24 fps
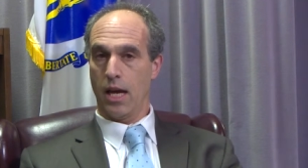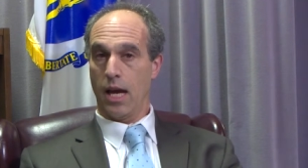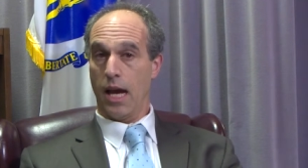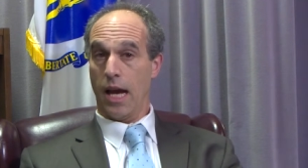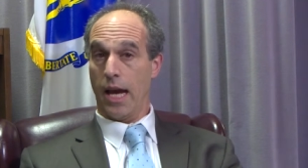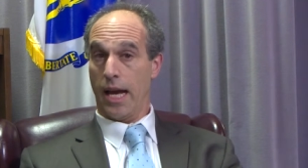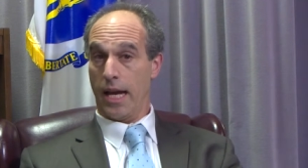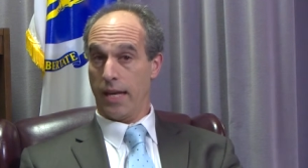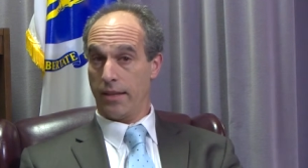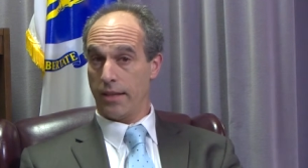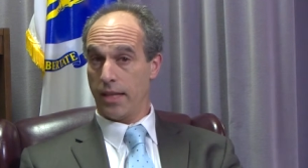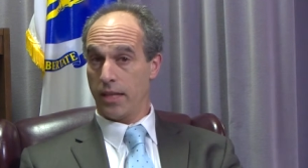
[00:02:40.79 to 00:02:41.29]

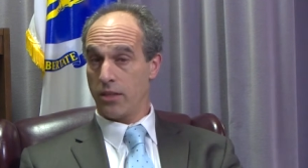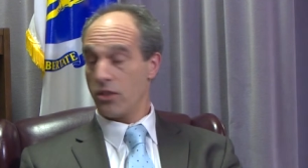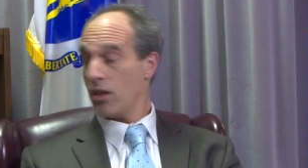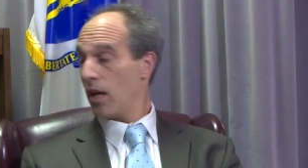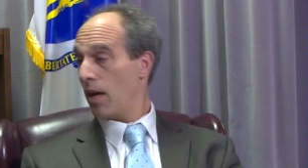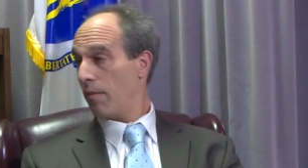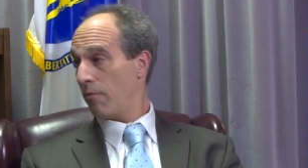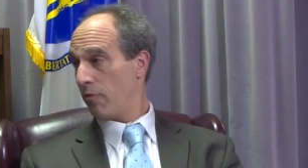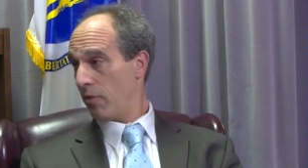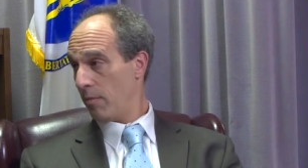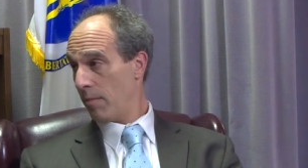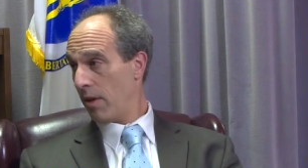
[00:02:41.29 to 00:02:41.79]
I had that
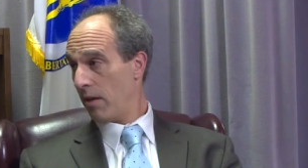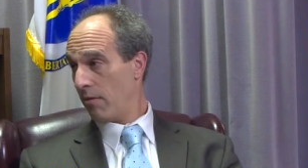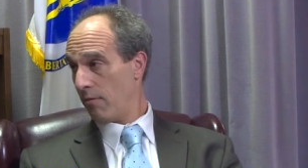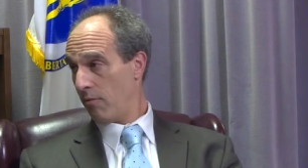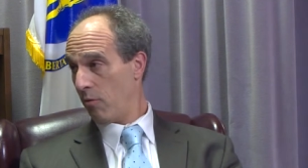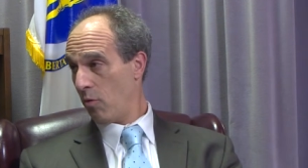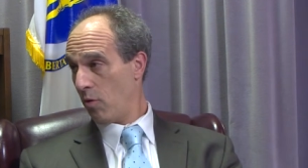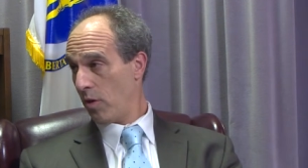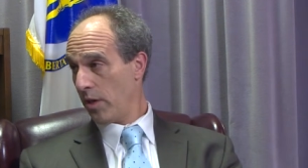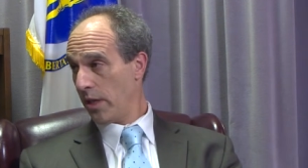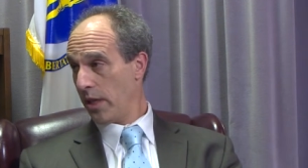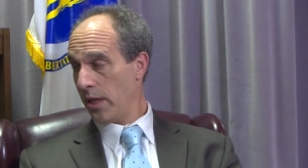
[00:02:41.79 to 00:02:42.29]
job for about
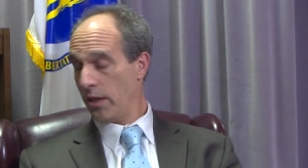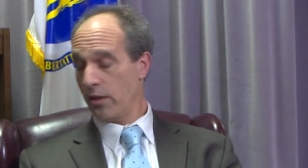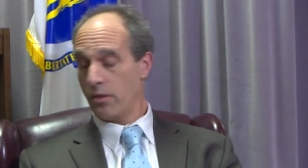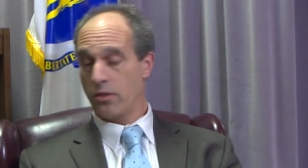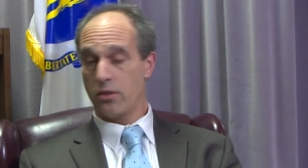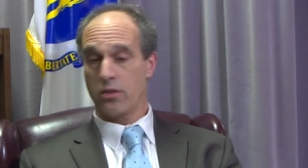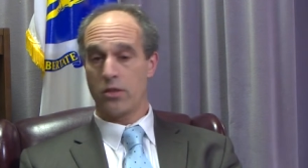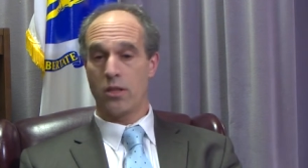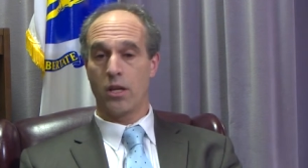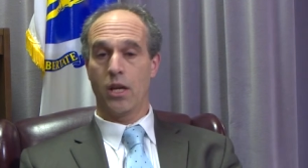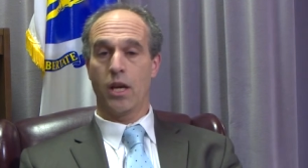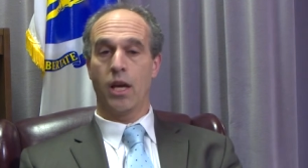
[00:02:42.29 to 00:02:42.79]
4
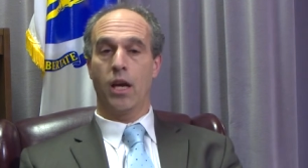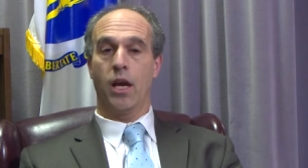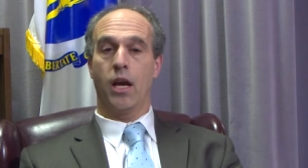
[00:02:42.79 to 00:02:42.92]
years,